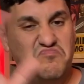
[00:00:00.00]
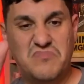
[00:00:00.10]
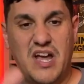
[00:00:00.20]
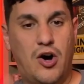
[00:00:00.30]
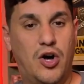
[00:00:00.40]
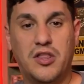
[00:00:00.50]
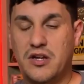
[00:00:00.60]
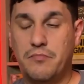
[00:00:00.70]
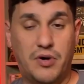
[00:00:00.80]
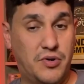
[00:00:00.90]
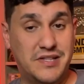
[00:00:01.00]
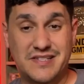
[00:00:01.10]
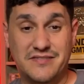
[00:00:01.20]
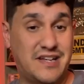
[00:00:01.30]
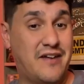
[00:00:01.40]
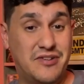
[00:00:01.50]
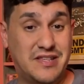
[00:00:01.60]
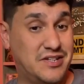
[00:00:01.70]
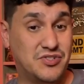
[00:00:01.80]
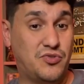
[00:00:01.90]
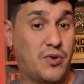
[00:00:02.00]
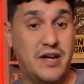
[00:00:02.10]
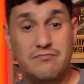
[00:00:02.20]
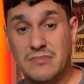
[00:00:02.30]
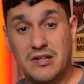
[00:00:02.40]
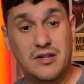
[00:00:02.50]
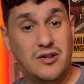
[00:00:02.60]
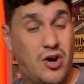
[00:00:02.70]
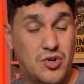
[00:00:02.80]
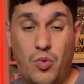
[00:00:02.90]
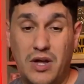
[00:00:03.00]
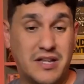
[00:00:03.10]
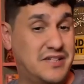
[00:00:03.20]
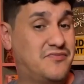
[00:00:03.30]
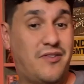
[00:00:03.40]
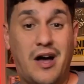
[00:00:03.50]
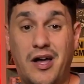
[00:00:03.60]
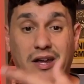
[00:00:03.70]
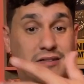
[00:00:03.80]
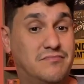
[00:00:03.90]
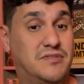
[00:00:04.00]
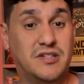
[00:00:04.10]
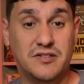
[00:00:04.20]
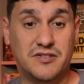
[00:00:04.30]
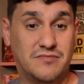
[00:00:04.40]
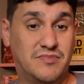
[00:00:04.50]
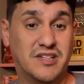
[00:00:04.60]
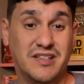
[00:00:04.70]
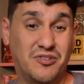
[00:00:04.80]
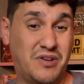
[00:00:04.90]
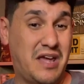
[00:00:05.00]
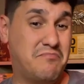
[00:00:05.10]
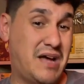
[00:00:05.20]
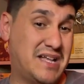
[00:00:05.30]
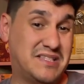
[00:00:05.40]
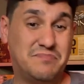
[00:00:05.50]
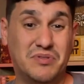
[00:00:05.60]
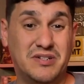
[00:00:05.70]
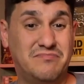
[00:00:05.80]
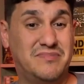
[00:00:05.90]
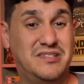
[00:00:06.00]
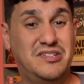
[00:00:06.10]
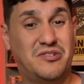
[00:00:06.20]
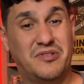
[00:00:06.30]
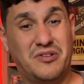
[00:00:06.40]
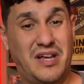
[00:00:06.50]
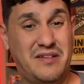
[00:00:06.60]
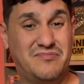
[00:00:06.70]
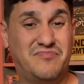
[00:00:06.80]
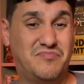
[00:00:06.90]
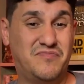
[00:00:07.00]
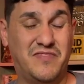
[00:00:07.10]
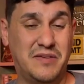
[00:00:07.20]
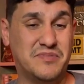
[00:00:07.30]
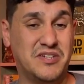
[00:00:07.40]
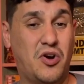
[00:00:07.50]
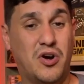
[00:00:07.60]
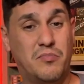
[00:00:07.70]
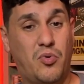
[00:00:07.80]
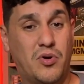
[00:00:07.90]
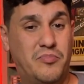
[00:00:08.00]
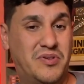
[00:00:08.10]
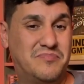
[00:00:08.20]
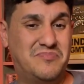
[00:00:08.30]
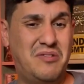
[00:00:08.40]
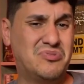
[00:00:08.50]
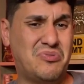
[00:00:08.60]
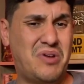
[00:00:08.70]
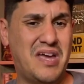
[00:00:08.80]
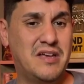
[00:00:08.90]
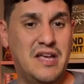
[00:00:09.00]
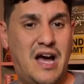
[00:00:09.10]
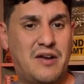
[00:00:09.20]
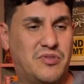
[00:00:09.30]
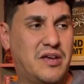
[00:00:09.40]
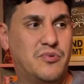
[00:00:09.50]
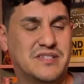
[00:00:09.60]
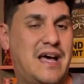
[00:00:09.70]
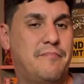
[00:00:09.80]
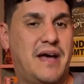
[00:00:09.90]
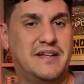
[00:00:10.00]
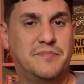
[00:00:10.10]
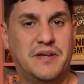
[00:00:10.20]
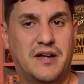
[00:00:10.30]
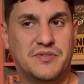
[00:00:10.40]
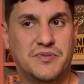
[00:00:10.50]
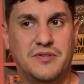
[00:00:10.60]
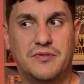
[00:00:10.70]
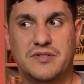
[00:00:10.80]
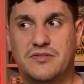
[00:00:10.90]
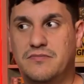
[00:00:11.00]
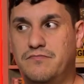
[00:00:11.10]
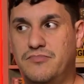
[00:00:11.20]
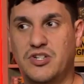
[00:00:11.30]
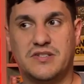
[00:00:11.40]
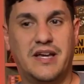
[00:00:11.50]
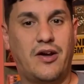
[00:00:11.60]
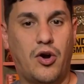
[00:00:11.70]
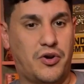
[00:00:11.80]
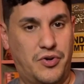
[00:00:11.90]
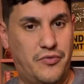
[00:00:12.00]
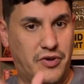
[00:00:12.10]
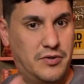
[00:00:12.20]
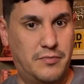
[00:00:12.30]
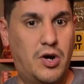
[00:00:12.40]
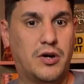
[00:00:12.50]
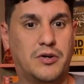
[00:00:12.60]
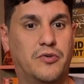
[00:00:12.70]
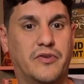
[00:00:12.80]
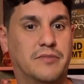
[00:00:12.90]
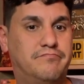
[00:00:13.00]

all the components, everything is great. Card quality's fine. There's the little game mats, but you know, they're like flimsy cardboard, but it was okay. I don't think it was that bad, to be honest with you. It's just like Arc Nova, and Arc Nova